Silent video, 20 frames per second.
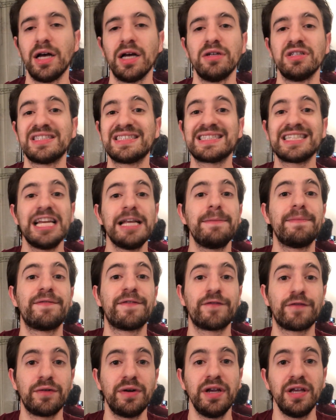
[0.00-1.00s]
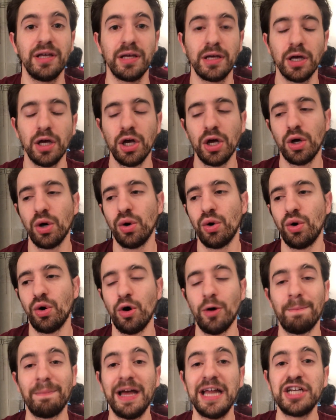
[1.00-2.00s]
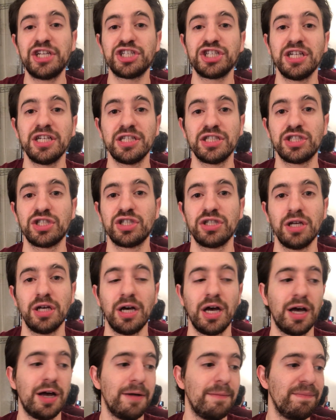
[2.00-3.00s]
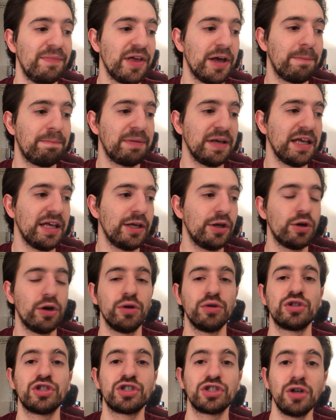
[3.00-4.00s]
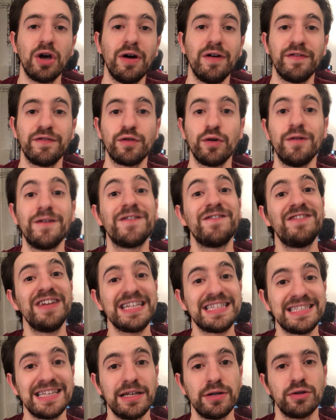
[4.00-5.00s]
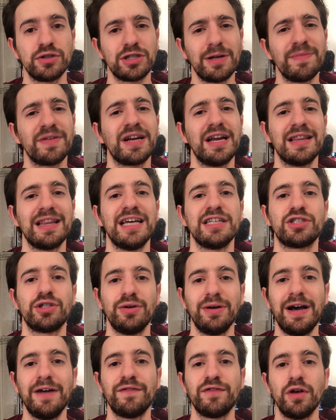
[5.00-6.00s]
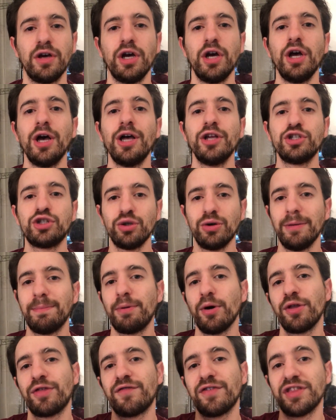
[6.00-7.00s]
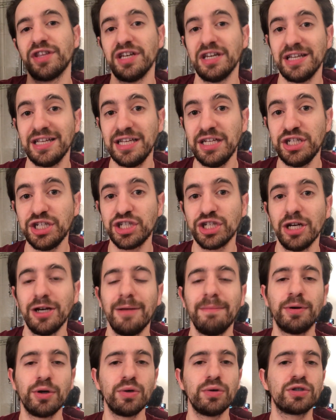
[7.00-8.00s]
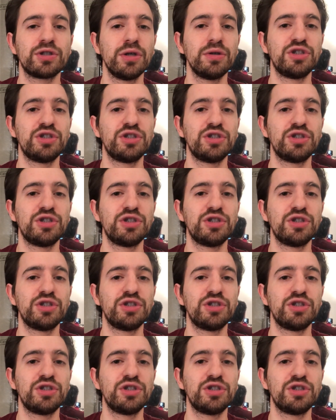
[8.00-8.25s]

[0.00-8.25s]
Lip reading: slip free. Or bed sheets, there'd be, you know, soft or fitted or something like that. So you have to do it both for the niche, but also